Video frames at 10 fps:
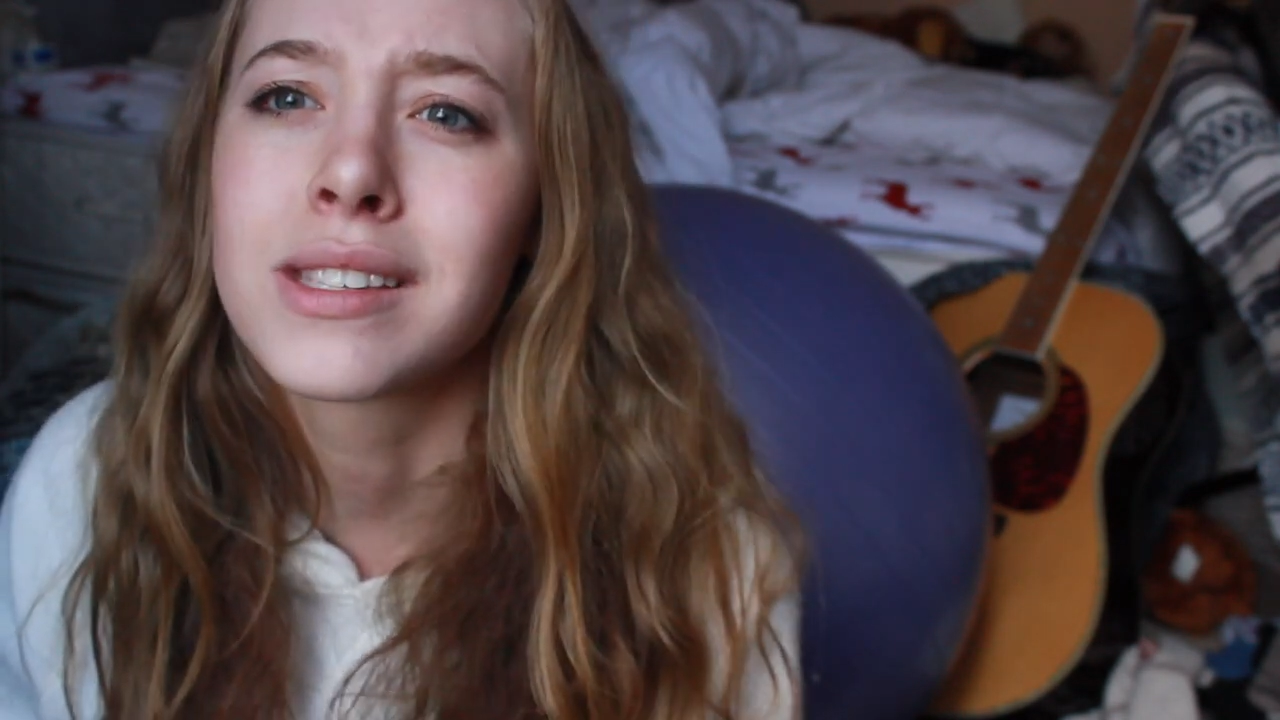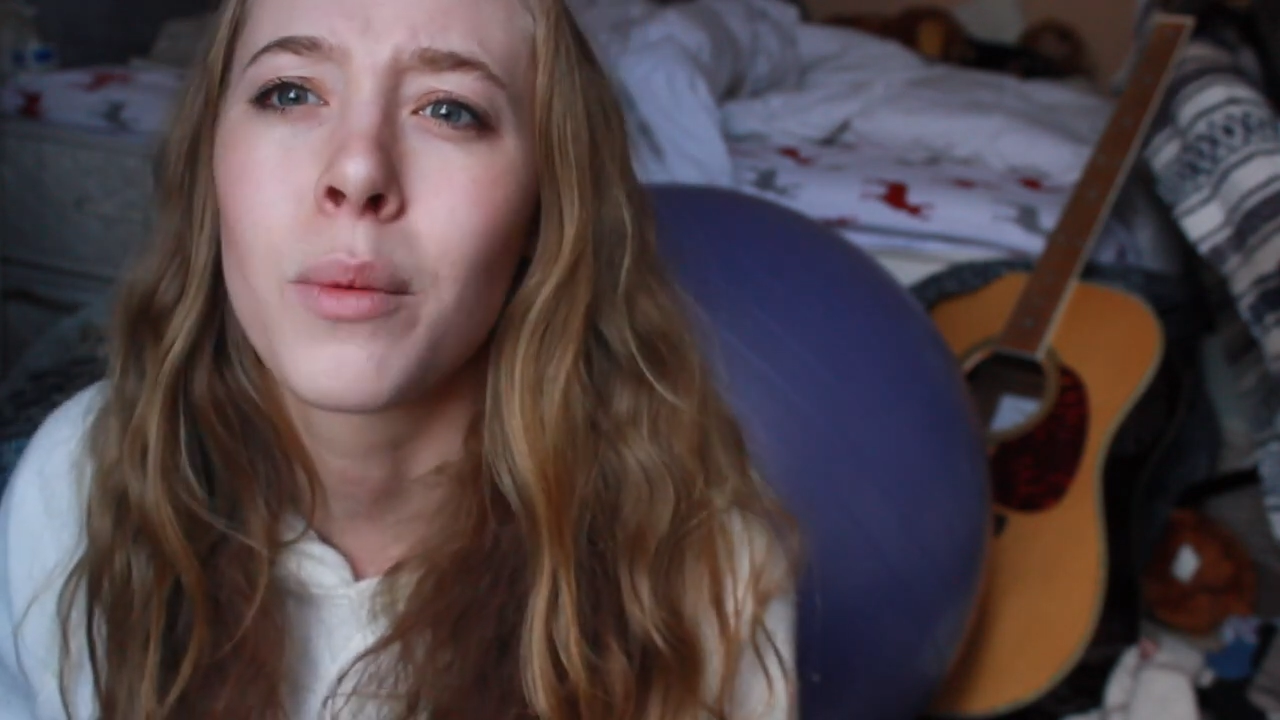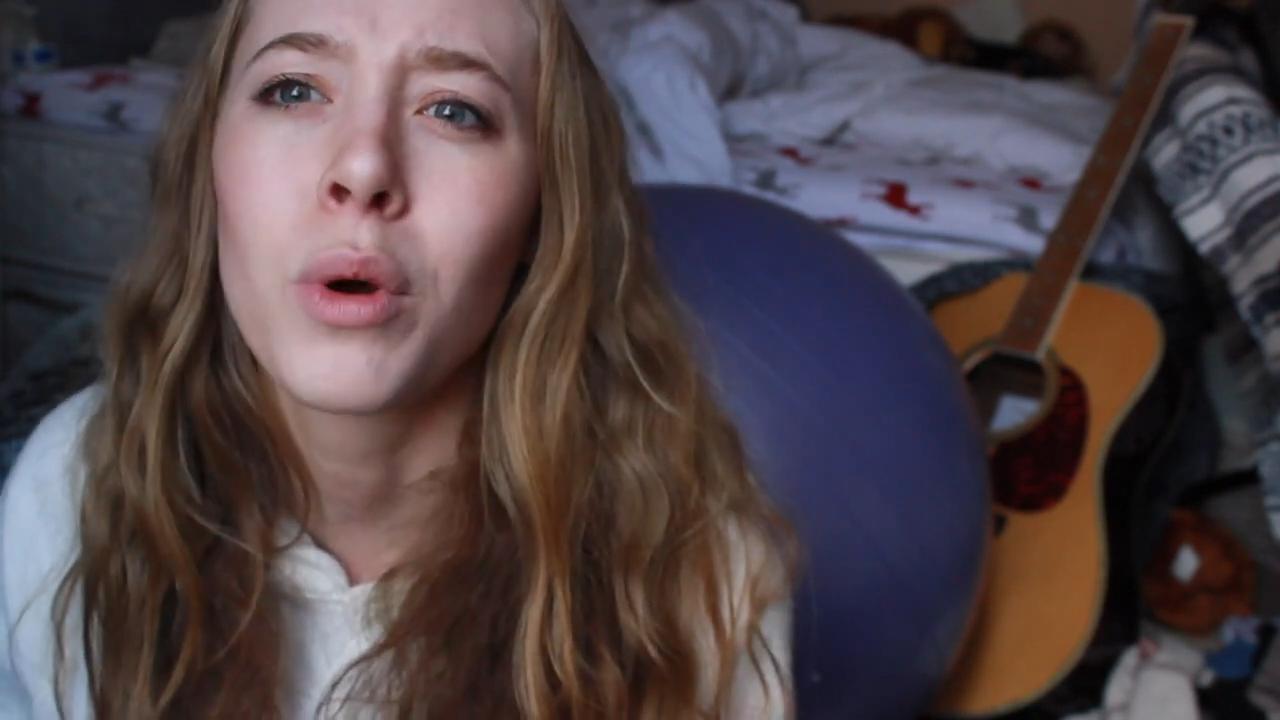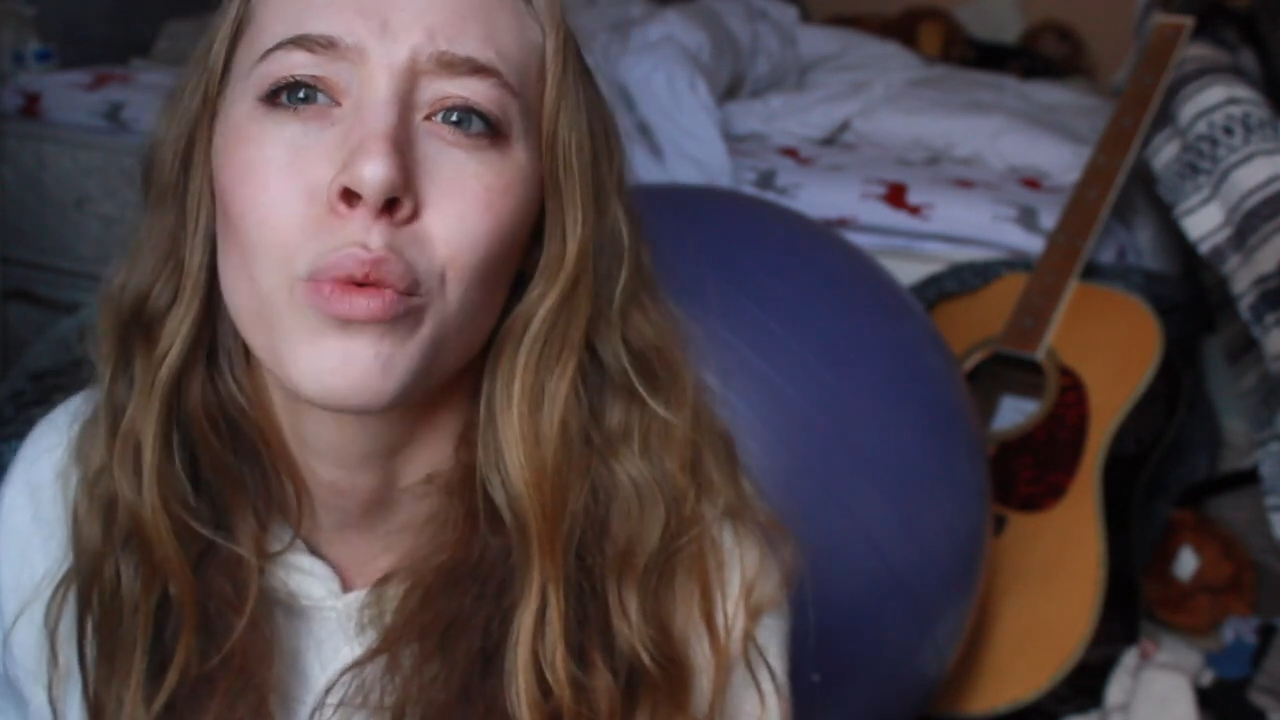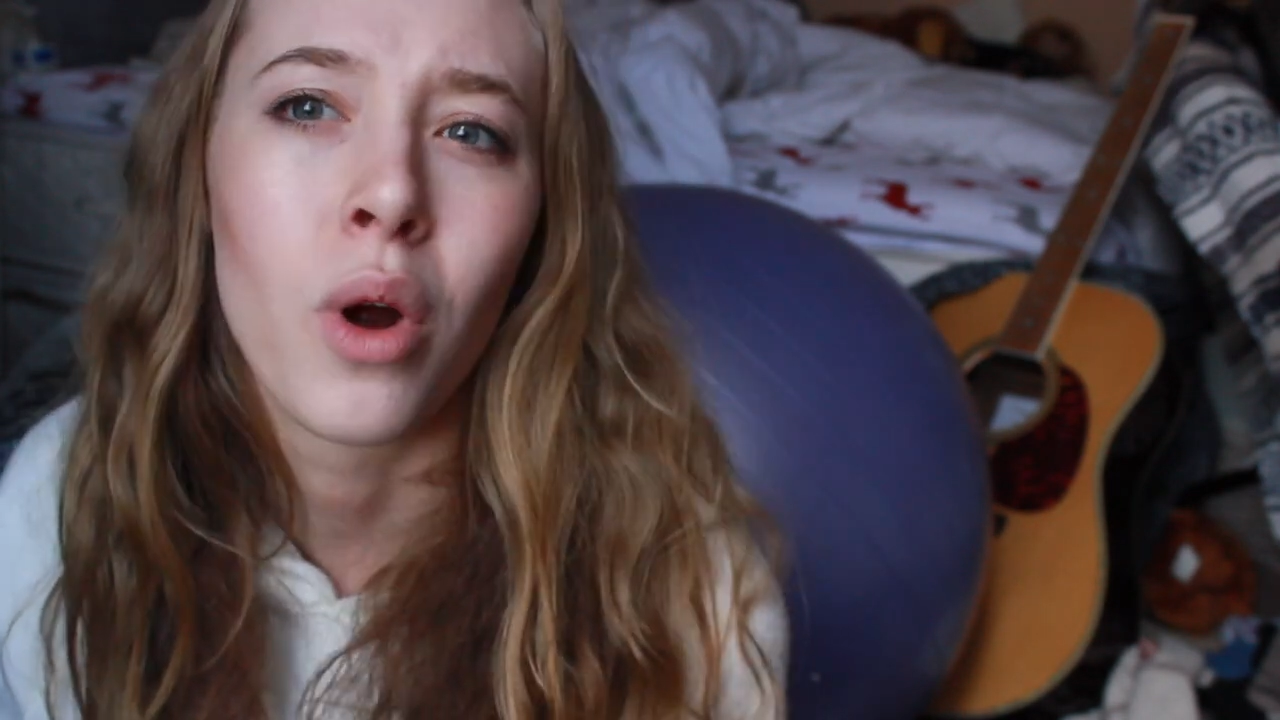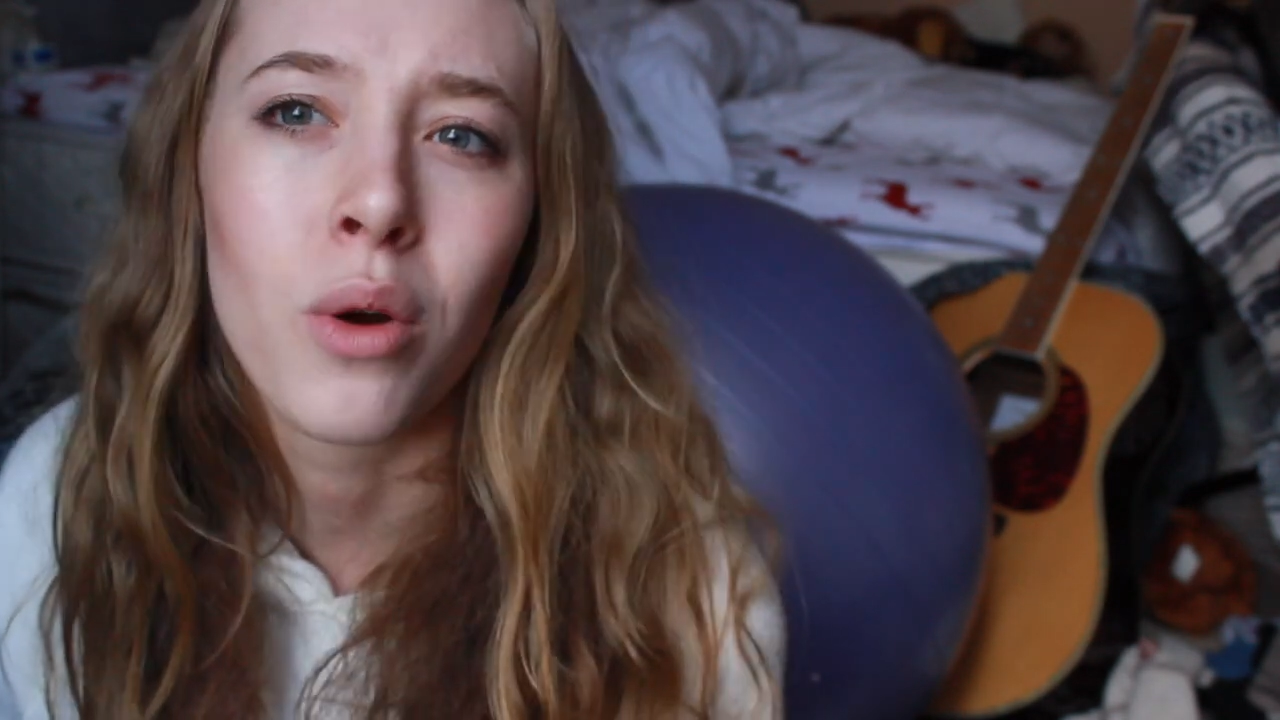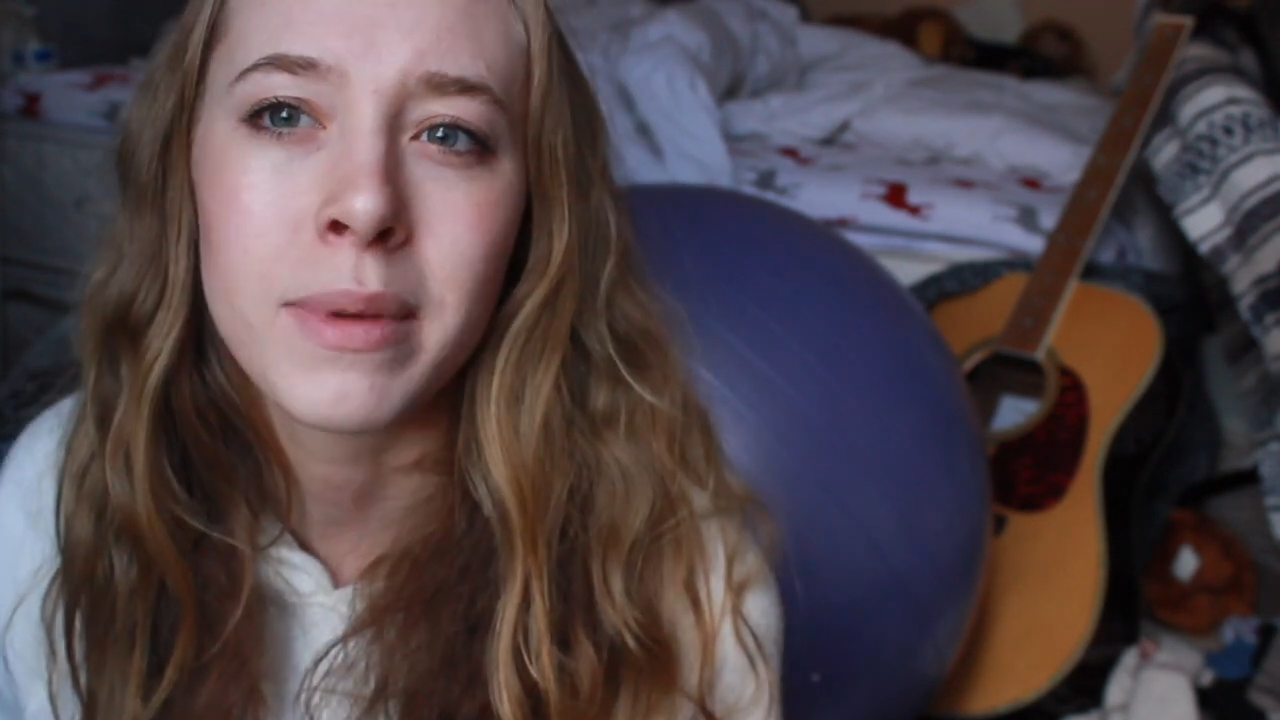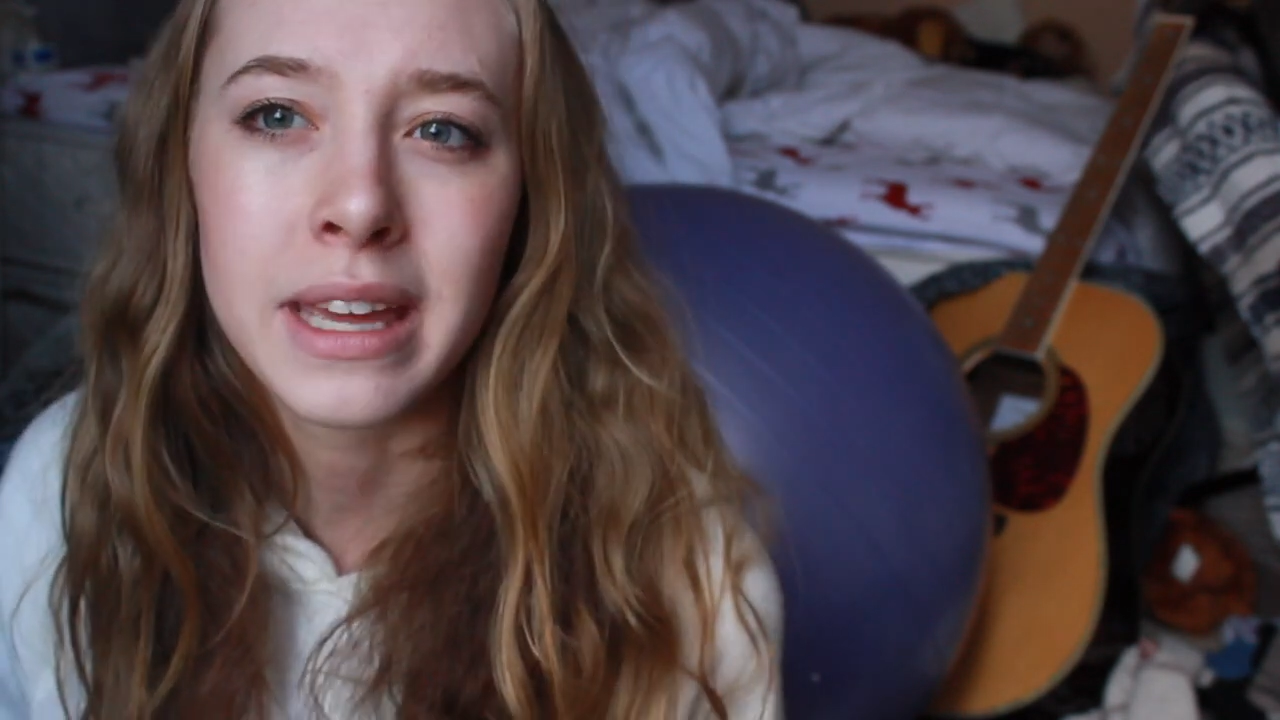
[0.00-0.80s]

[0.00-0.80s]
someone wrote